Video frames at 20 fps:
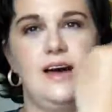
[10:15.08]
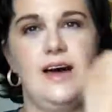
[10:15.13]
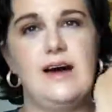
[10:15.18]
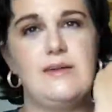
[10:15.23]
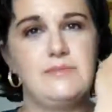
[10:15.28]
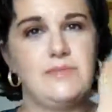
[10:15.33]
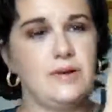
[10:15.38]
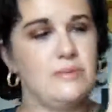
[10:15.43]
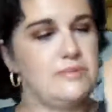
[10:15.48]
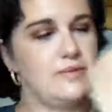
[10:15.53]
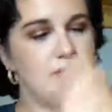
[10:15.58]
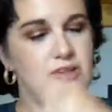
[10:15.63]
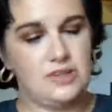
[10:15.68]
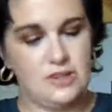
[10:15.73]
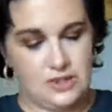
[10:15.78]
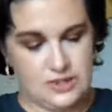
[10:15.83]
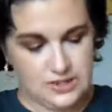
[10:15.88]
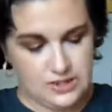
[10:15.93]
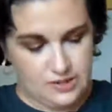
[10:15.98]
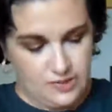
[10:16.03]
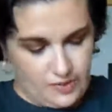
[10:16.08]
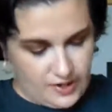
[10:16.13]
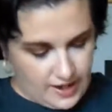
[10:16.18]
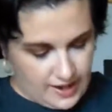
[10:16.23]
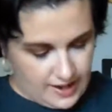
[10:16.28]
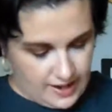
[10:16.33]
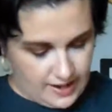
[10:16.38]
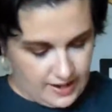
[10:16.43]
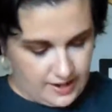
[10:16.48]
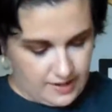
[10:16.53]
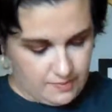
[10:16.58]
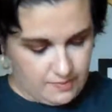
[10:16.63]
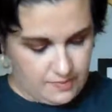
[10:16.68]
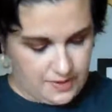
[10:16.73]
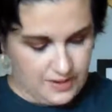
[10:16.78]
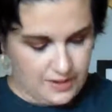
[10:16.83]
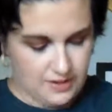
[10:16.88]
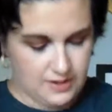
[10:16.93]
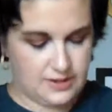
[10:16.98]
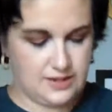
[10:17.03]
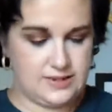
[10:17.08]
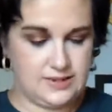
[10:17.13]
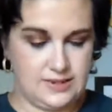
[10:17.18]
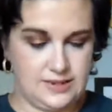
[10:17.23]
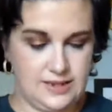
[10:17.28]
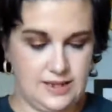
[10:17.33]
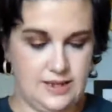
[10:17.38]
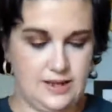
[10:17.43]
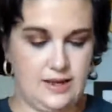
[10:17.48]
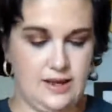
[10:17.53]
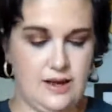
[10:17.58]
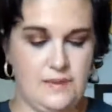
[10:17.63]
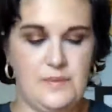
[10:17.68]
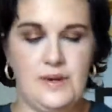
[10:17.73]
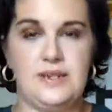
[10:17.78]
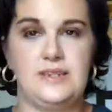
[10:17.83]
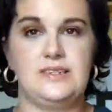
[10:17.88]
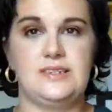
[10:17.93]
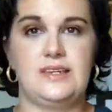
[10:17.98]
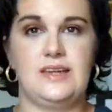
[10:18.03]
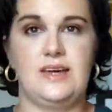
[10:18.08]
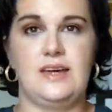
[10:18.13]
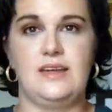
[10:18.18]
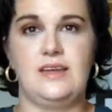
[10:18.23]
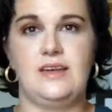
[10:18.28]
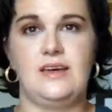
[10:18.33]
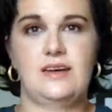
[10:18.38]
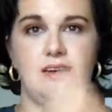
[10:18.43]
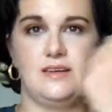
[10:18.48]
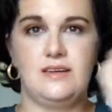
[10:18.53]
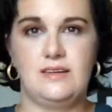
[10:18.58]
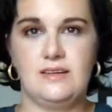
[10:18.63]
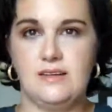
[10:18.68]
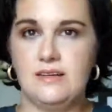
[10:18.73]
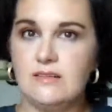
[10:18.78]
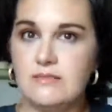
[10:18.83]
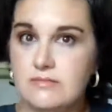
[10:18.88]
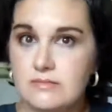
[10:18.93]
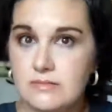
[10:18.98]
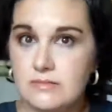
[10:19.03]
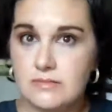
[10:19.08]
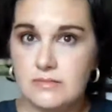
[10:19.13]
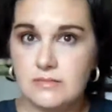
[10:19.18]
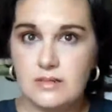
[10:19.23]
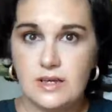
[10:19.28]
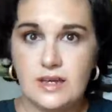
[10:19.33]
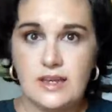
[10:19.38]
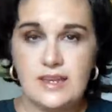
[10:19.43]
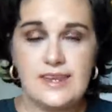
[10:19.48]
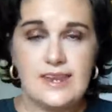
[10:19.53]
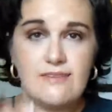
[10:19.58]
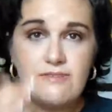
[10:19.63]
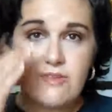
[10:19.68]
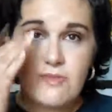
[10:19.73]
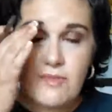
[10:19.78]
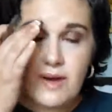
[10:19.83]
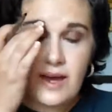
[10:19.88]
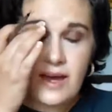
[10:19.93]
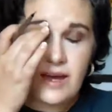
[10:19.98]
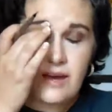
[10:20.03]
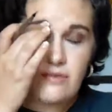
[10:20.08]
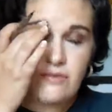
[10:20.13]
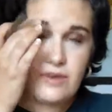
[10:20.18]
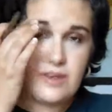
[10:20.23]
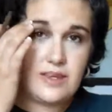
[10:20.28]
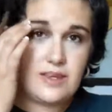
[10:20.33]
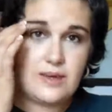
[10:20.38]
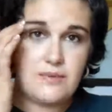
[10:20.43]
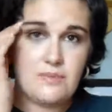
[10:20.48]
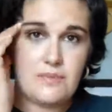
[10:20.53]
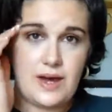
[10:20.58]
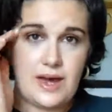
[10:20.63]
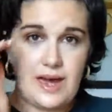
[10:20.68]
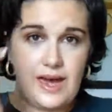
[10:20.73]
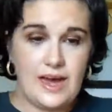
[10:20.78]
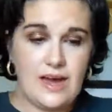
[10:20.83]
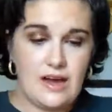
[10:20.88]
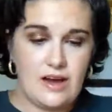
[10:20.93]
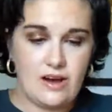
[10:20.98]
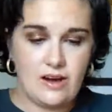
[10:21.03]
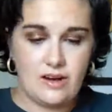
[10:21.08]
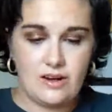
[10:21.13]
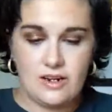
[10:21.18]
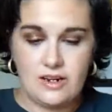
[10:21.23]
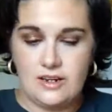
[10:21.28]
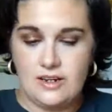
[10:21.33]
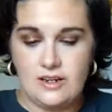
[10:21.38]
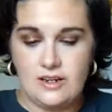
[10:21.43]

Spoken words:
I'm up close to it and I can barely see it on my skin. Never mind within my hair.